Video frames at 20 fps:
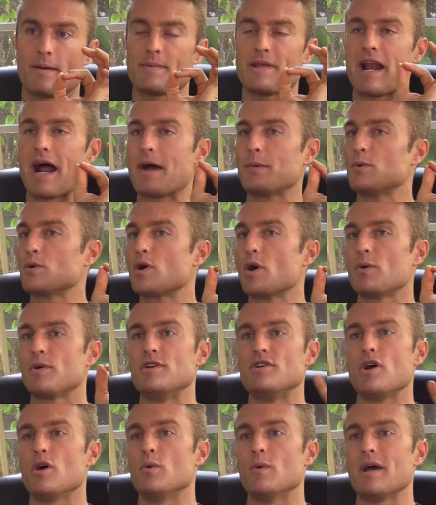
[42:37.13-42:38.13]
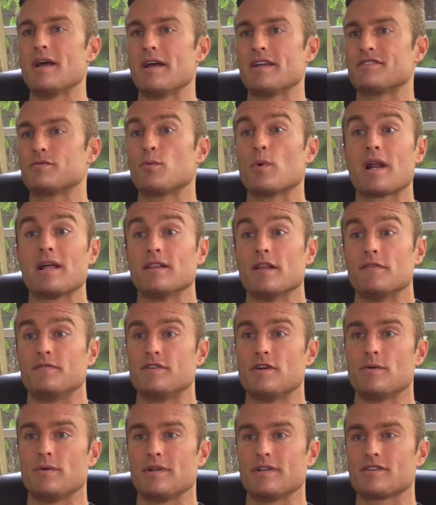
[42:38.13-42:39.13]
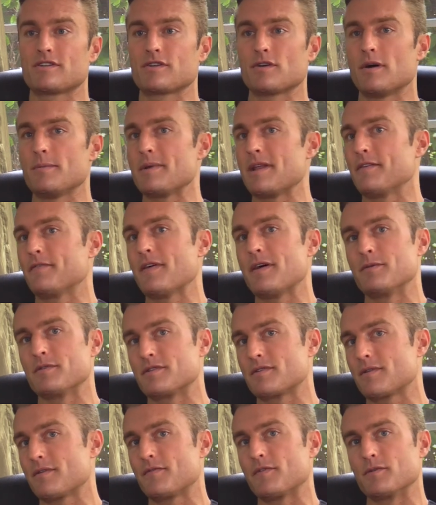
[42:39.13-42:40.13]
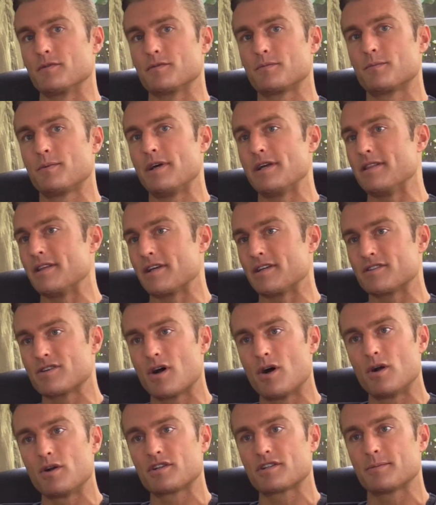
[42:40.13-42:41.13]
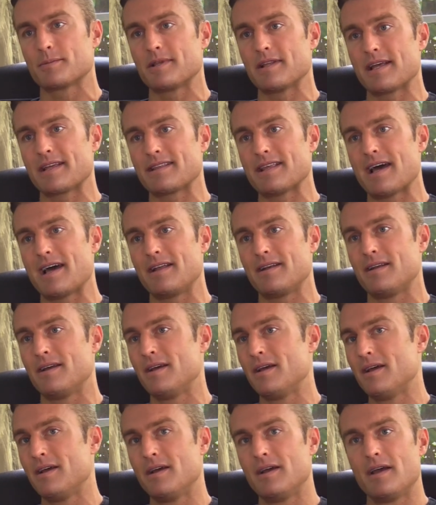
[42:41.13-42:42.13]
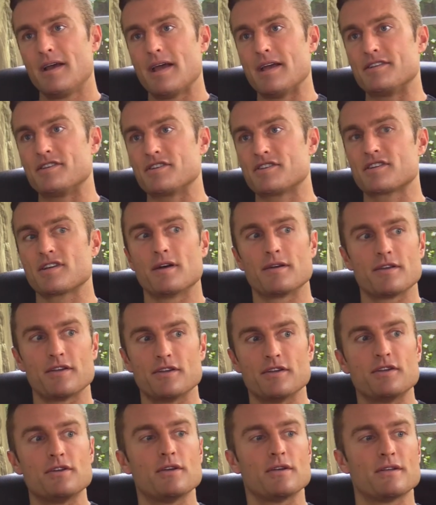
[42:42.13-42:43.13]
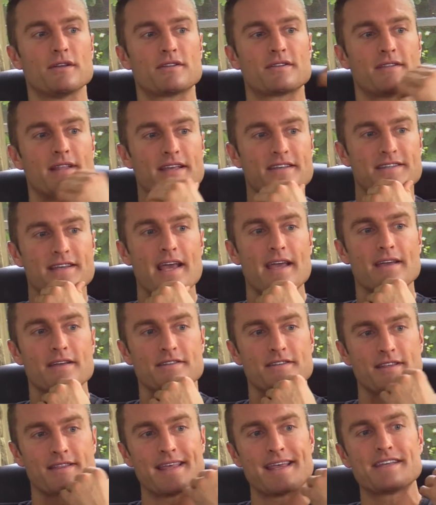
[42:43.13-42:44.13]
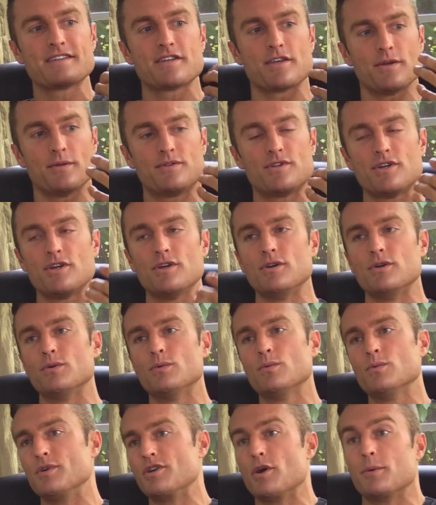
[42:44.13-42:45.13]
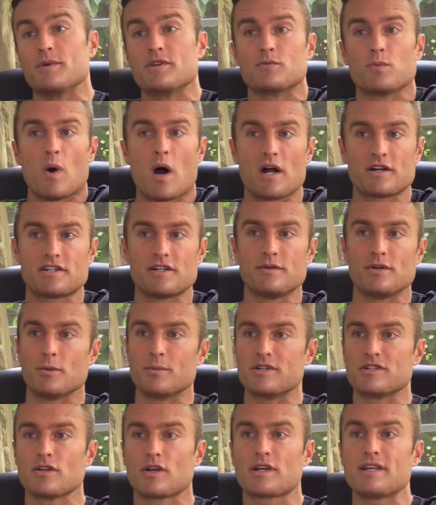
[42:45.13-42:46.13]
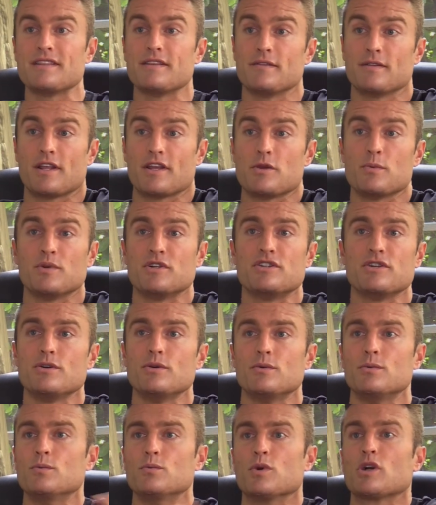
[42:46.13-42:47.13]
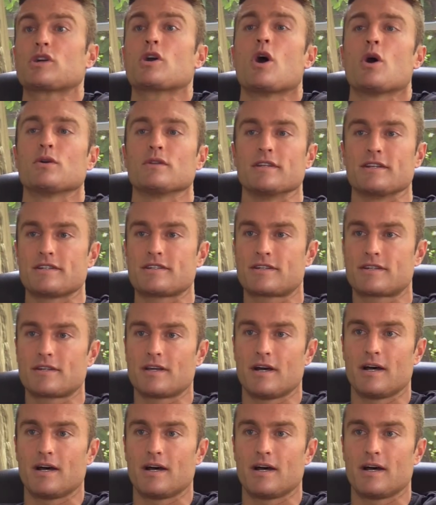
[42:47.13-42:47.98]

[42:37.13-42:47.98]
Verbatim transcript: I mean, I will go to no end. It's what I love doing. So I mean, if I was if it was playing the guitar or something like that, it's just it's they say it's the things that you do when nobody's watching, nobody's looking mm-hmm. that you would do regardless.